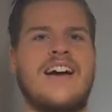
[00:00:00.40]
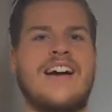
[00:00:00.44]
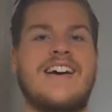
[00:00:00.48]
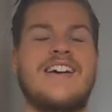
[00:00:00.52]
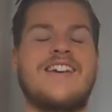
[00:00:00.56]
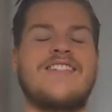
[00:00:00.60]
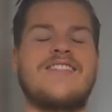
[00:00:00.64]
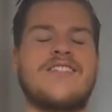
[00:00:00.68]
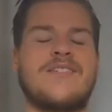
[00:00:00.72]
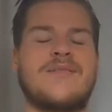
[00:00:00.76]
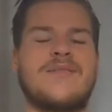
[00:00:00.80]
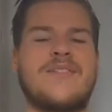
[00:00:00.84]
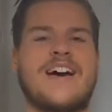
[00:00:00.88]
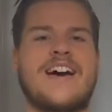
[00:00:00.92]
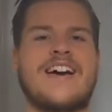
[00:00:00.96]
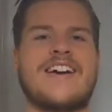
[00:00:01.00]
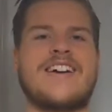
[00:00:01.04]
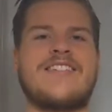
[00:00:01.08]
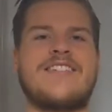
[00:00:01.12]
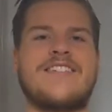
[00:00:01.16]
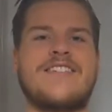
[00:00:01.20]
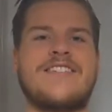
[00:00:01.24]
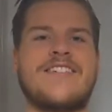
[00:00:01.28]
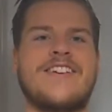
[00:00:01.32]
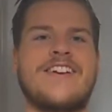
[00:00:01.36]
And we're
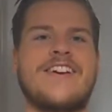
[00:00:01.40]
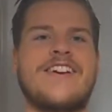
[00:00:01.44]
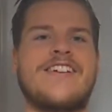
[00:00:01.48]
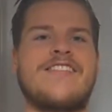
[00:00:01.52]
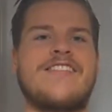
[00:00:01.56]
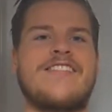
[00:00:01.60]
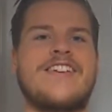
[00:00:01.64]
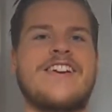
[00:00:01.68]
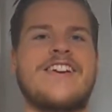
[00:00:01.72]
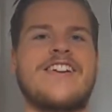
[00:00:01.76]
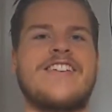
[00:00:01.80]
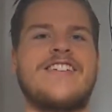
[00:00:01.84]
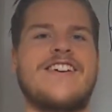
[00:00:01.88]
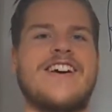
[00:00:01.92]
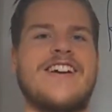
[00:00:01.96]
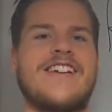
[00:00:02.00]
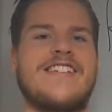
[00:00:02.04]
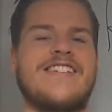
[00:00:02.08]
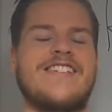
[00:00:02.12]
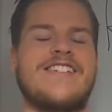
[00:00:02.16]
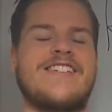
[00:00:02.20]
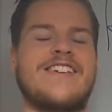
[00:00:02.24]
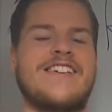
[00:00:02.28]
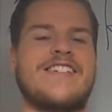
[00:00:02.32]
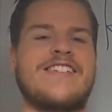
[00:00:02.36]
back with another video,
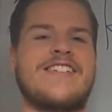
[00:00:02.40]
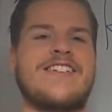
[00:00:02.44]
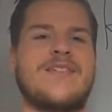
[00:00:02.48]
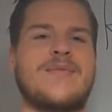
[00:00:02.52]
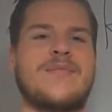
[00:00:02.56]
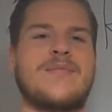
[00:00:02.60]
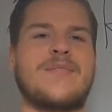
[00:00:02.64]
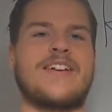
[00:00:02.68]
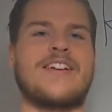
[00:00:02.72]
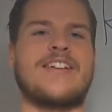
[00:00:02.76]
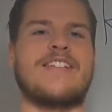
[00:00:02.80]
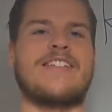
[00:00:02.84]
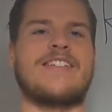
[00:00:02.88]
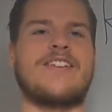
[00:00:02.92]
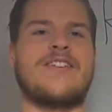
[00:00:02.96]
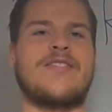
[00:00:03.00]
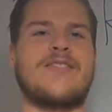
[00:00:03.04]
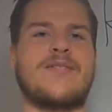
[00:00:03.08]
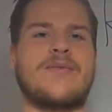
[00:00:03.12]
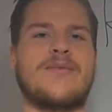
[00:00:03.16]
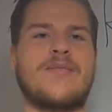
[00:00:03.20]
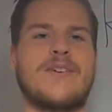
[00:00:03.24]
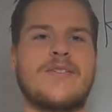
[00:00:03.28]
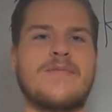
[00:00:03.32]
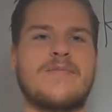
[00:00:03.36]
and today's topic is going
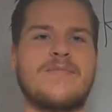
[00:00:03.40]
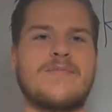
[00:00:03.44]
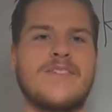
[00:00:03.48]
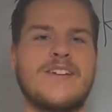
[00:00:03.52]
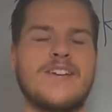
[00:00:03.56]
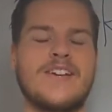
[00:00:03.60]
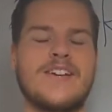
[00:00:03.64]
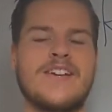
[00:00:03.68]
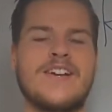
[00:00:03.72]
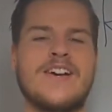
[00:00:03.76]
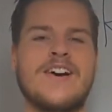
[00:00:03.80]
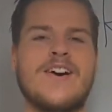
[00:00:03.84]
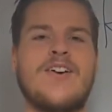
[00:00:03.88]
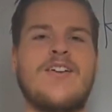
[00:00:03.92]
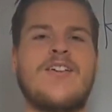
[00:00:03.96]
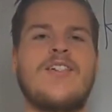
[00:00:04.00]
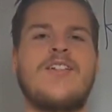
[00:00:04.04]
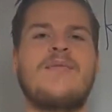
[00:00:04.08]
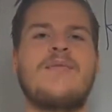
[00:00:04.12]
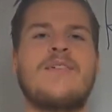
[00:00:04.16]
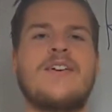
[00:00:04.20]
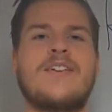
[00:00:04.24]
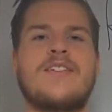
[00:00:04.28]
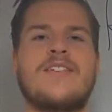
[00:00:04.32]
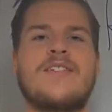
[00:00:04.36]
to be all
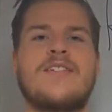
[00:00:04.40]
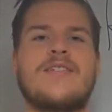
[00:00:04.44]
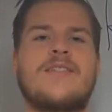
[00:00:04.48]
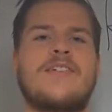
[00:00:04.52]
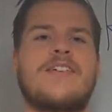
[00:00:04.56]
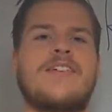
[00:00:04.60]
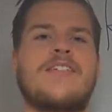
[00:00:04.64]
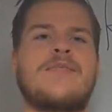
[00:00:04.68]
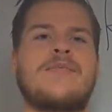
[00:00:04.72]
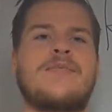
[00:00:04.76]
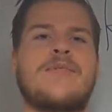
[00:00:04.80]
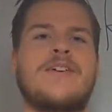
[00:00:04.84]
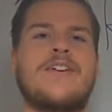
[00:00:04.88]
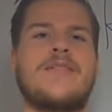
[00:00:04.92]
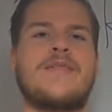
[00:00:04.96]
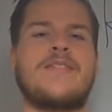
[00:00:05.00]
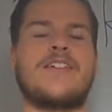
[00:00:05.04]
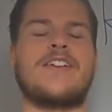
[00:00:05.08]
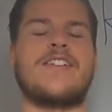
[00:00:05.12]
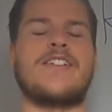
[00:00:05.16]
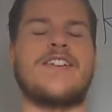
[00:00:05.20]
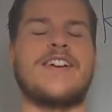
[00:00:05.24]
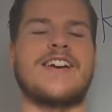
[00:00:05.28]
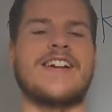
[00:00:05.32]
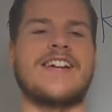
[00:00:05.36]
about reverse
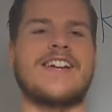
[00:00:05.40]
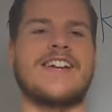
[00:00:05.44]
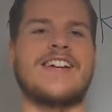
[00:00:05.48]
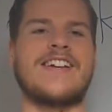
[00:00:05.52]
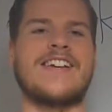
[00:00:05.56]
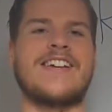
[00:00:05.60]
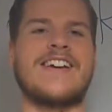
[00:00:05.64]
pyramid training.